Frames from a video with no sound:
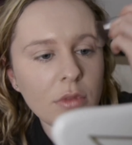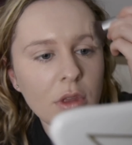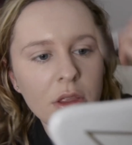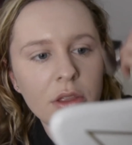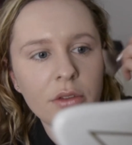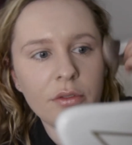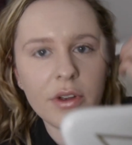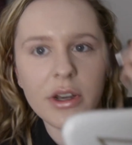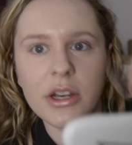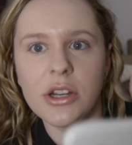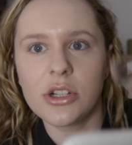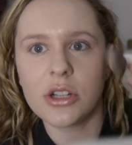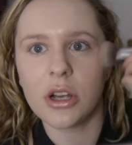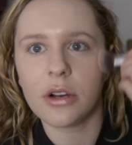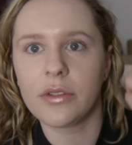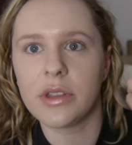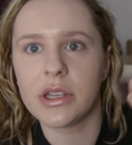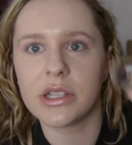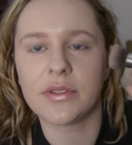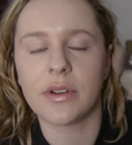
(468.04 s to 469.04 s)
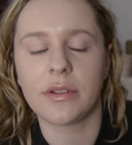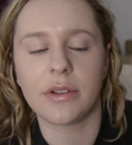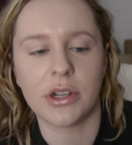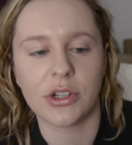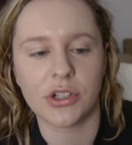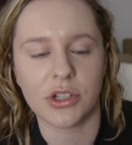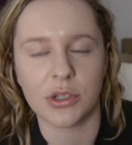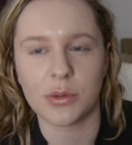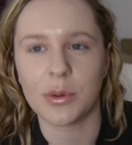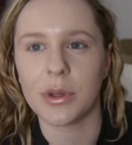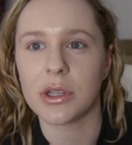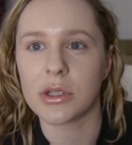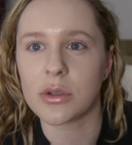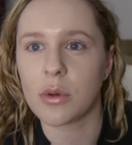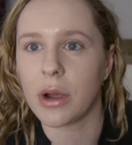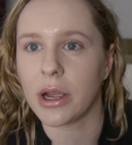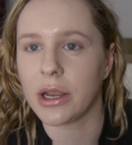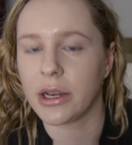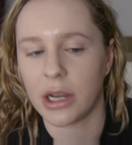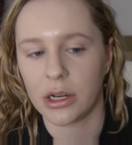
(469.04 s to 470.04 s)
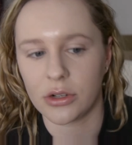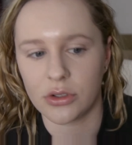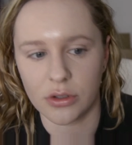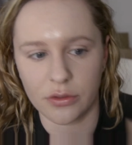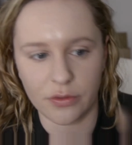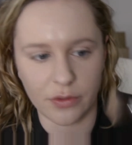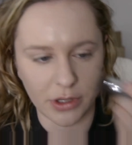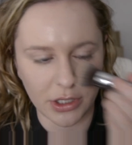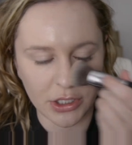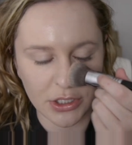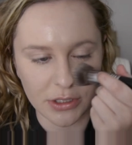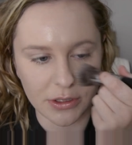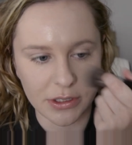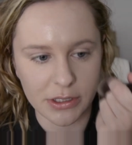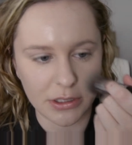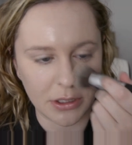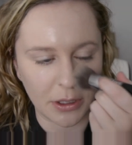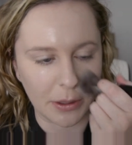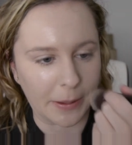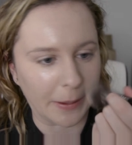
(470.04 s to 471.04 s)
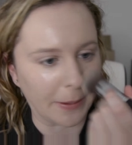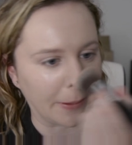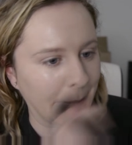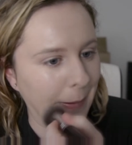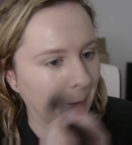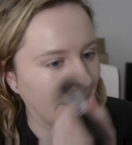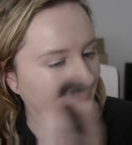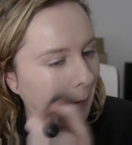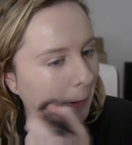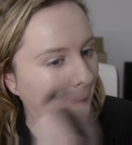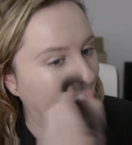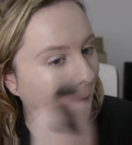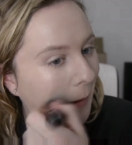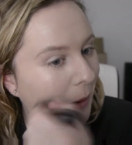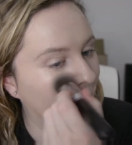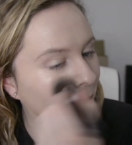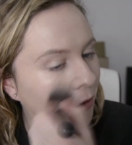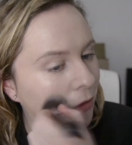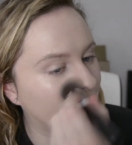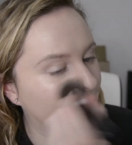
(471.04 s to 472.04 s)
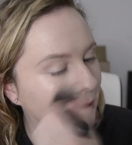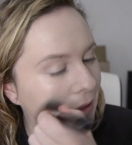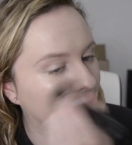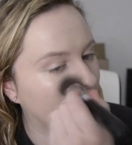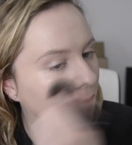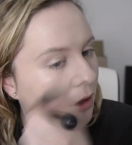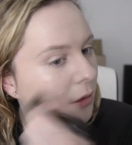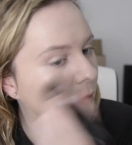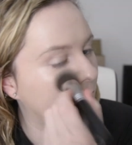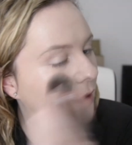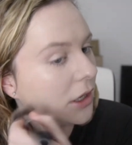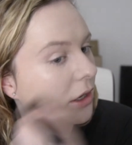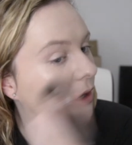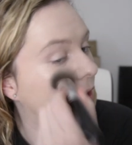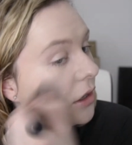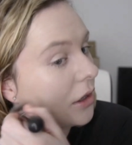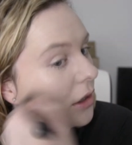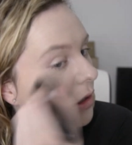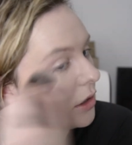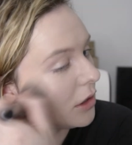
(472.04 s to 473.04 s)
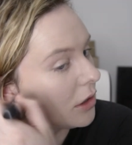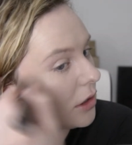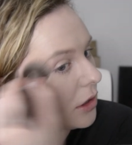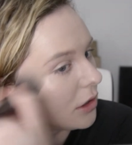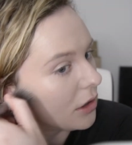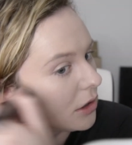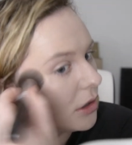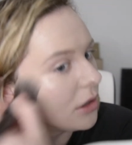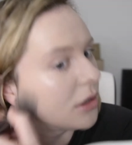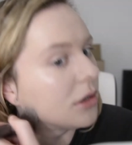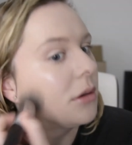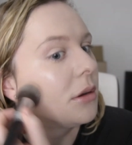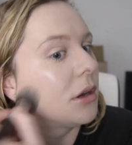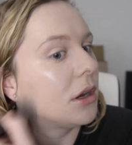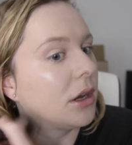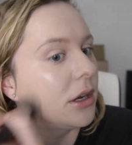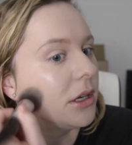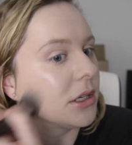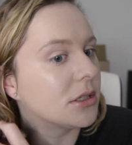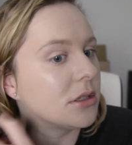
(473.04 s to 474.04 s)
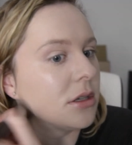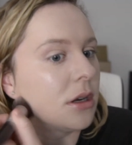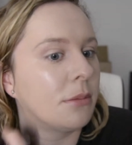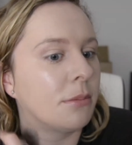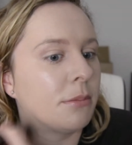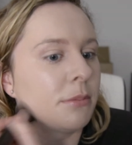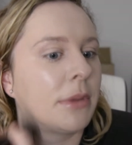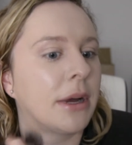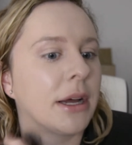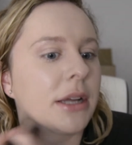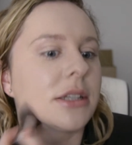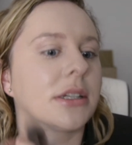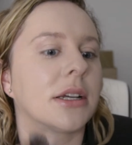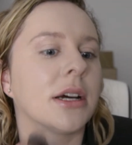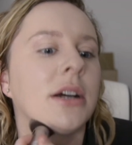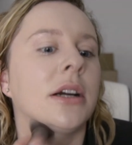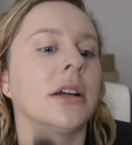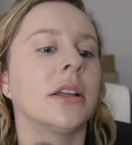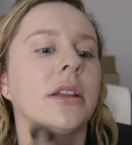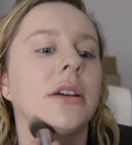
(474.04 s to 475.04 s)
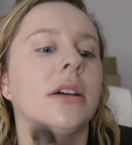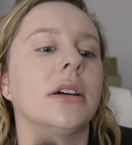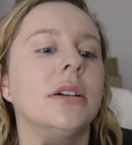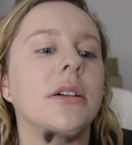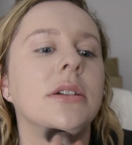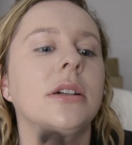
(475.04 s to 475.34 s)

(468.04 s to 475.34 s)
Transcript: the finish of this foundation as well is quite a natural finish, so it's not like overly glowy and it's not matte either.